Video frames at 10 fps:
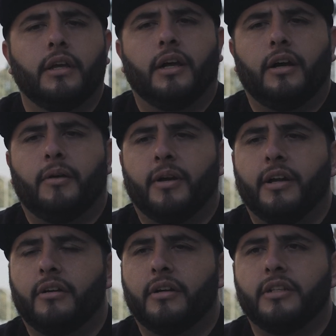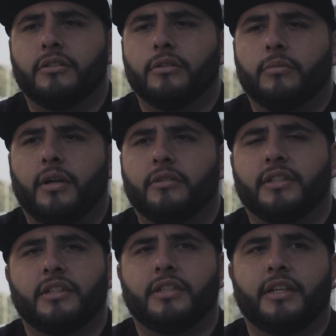I had already told them that I was
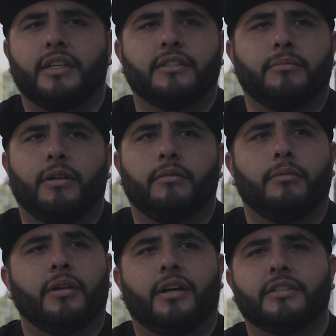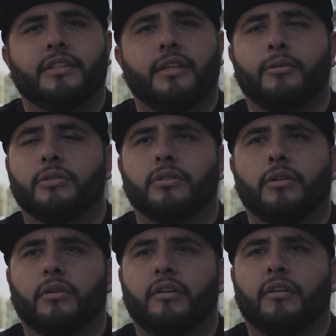going to change and blah, blah, blah. Same old
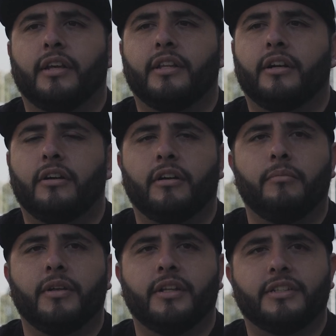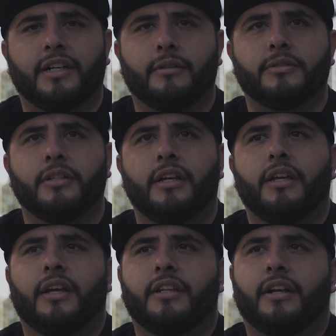story, right? They heard it a million times.
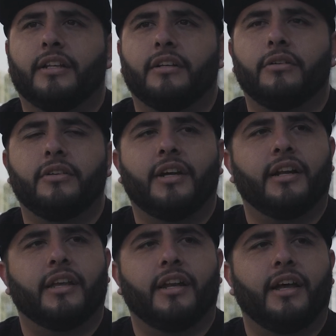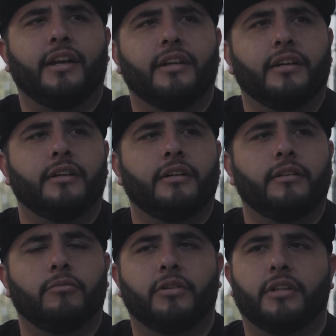And they're like, no, you got to get out of here.
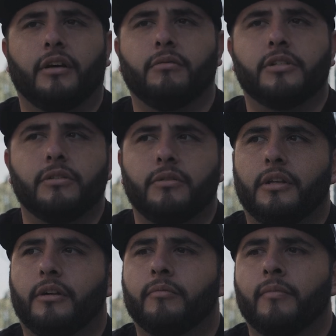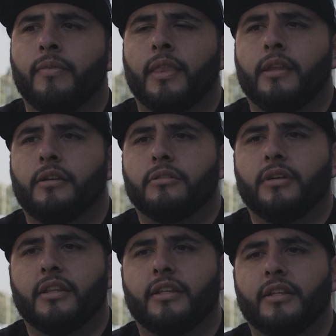We're done with you, So
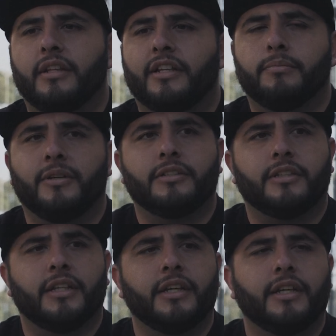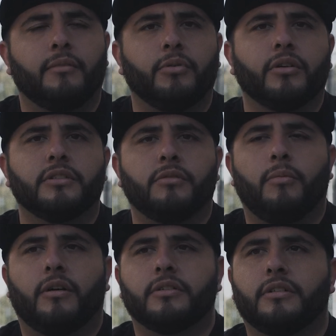I did the next best thing, and I broke into my
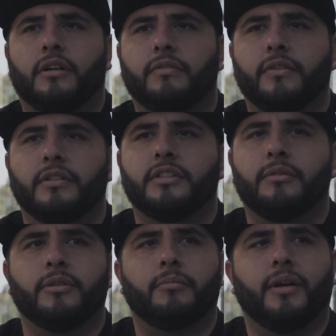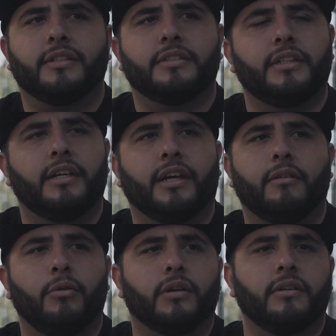mom's car, fell asleep in the back seat. I
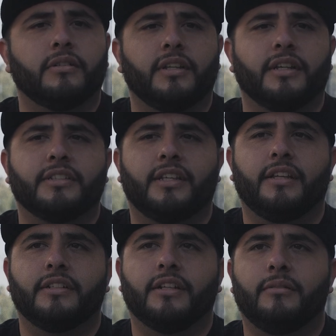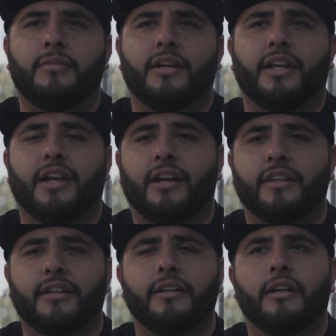get woken up the next day. They're telling me to get out of
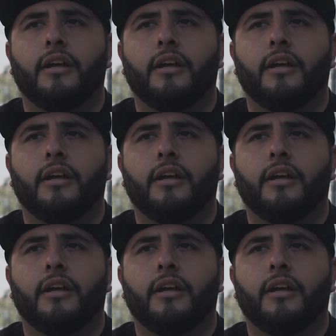there.